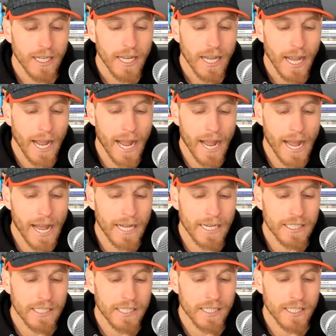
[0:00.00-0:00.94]

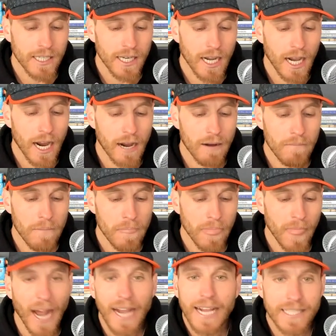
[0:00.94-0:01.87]
And
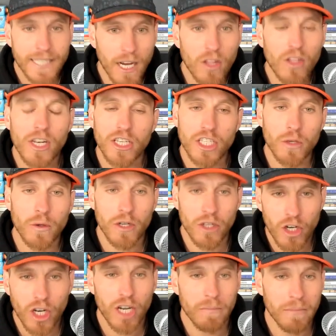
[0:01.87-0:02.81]
I can tell that he's doing
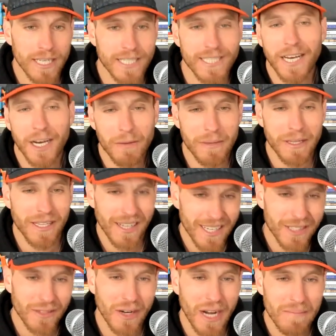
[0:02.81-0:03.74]
good, but he's telling me that
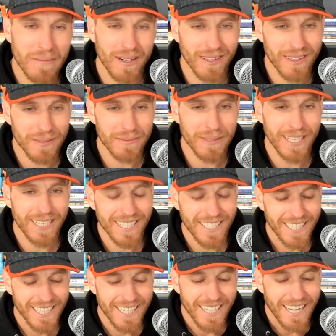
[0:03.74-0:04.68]
he's cramping a little bit.
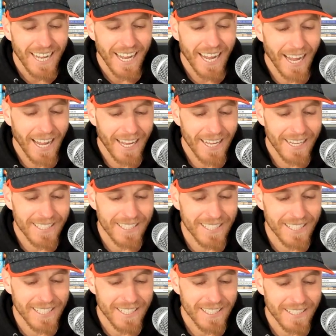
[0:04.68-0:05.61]

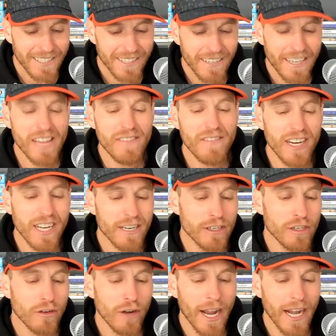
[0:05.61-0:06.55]
And even in
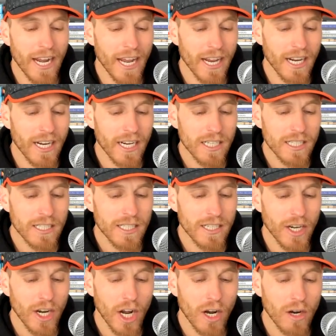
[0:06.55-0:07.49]
training,
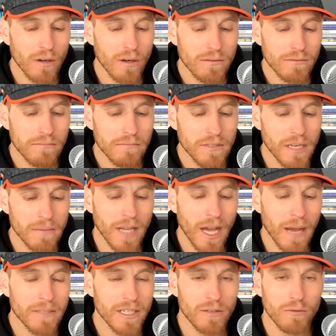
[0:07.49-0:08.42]
you know,
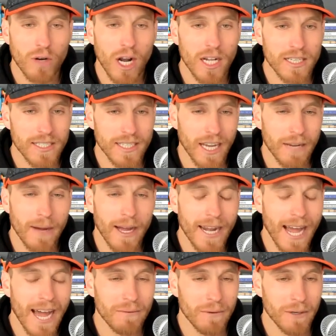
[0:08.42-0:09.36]
sometimes in runs, like my
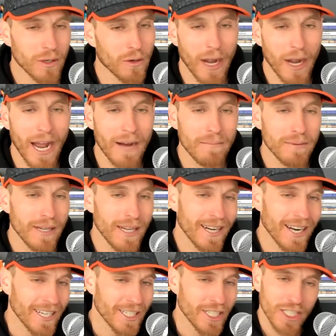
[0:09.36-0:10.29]
dad would cramp, and
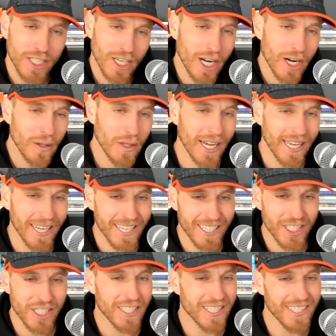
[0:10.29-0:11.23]
I just know, like, he's
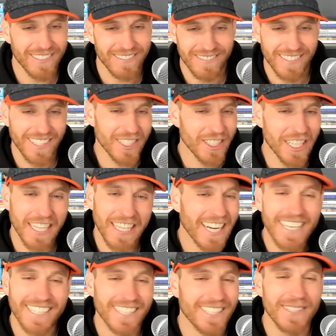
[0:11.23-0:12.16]
just a
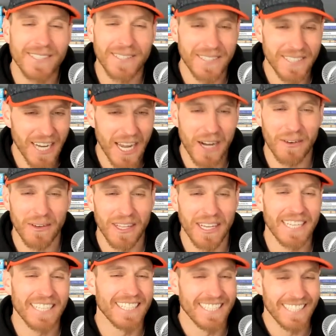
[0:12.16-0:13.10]
tight dude
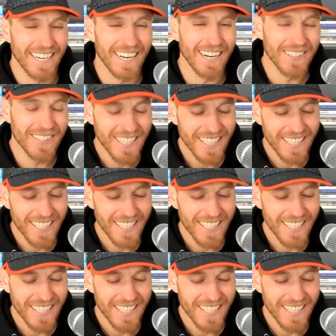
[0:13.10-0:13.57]
generally, you know,